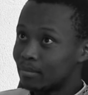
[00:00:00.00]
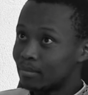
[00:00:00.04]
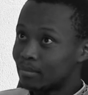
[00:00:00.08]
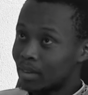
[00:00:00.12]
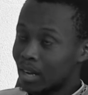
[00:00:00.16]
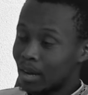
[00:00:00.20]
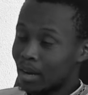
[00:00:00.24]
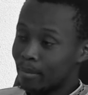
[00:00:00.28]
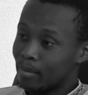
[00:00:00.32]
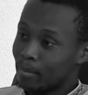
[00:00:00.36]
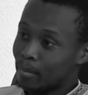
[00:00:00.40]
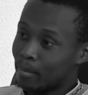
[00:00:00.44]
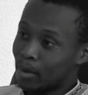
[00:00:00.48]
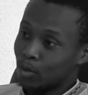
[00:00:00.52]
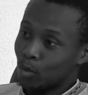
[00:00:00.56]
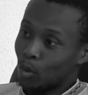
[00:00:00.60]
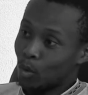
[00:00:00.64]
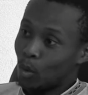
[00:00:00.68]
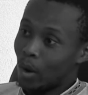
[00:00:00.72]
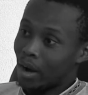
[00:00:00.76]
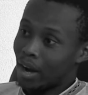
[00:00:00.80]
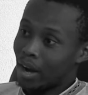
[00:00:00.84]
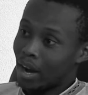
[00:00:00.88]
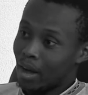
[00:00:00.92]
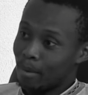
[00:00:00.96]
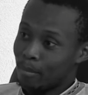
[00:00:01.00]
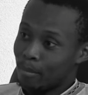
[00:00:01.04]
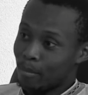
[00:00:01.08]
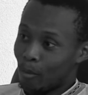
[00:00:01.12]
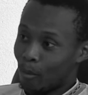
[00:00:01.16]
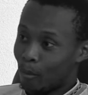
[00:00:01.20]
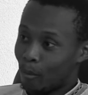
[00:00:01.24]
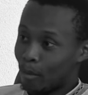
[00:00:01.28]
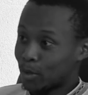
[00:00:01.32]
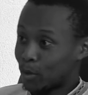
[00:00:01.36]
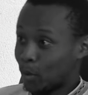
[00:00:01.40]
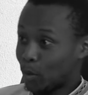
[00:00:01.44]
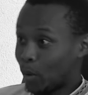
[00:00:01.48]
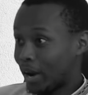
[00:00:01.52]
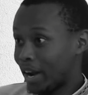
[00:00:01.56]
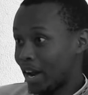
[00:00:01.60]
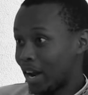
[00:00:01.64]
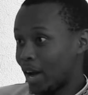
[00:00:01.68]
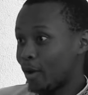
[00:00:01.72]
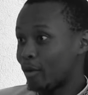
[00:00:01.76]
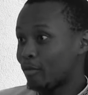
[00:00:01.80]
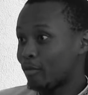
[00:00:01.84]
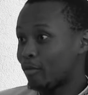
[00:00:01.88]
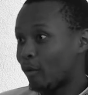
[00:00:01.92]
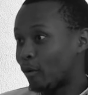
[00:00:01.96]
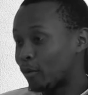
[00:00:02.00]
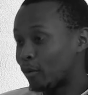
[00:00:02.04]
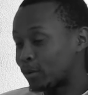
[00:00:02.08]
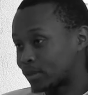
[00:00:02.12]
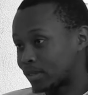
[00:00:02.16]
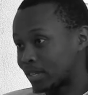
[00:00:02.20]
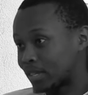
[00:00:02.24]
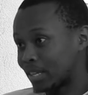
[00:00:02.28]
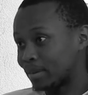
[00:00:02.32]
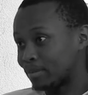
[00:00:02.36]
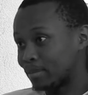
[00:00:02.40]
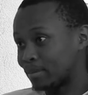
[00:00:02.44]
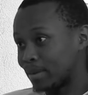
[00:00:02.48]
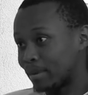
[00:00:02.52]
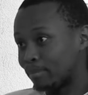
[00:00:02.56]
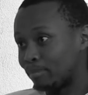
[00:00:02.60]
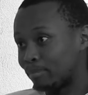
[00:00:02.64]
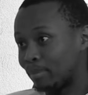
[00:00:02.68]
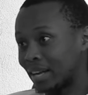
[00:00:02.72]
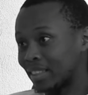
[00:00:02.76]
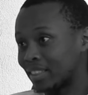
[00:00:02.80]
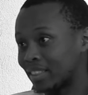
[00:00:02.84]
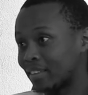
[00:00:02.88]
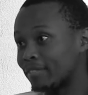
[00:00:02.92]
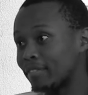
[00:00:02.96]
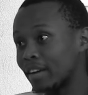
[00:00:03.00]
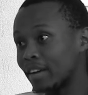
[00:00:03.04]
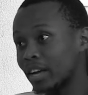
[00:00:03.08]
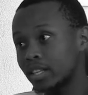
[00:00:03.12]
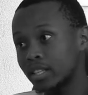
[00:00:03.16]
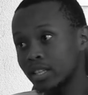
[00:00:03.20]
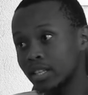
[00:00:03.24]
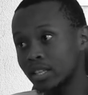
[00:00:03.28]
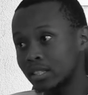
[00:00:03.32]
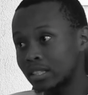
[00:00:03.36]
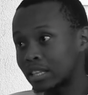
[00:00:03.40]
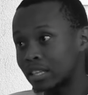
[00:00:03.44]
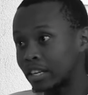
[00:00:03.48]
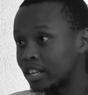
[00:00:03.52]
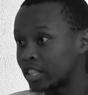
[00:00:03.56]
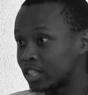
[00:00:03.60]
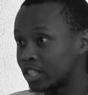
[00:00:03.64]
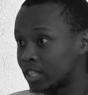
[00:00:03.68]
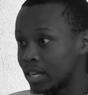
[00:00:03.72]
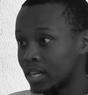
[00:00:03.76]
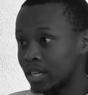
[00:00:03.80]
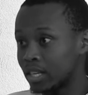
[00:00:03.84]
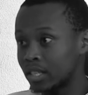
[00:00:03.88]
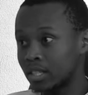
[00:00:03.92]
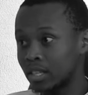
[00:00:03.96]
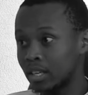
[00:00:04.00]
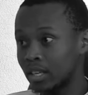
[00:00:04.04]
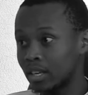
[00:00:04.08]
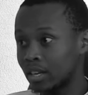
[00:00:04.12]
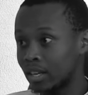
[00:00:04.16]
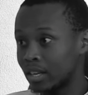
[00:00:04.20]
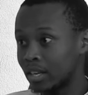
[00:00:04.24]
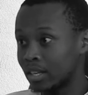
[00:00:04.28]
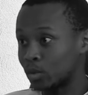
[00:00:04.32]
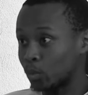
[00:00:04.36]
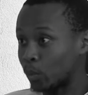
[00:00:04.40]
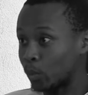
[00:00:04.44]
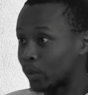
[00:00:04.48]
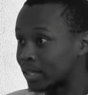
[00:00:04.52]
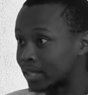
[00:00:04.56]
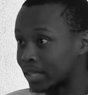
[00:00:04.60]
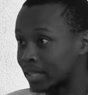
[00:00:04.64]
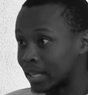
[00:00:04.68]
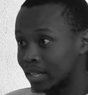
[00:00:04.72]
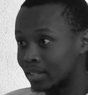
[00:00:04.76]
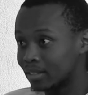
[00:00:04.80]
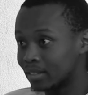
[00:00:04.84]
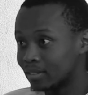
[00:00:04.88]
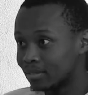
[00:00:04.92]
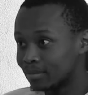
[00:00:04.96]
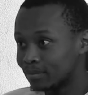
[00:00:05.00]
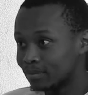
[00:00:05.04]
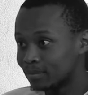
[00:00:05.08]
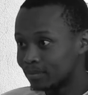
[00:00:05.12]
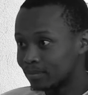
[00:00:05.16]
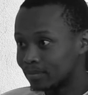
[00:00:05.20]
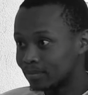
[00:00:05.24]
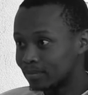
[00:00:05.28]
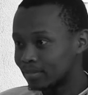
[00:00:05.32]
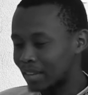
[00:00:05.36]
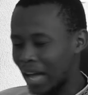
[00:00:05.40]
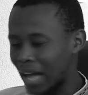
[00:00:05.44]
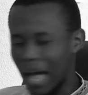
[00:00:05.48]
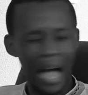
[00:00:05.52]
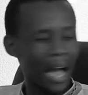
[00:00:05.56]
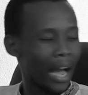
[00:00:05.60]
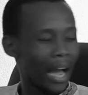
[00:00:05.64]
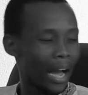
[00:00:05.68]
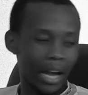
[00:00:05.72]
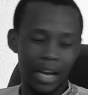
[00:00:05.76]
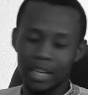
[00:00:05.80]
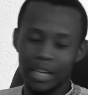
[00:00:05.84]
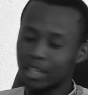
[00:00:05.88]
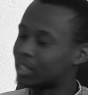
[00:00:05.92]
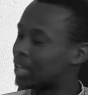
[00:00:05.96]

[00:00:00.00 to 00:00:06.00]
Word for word: claim for hosting me, but the fact is Christianity is Western. I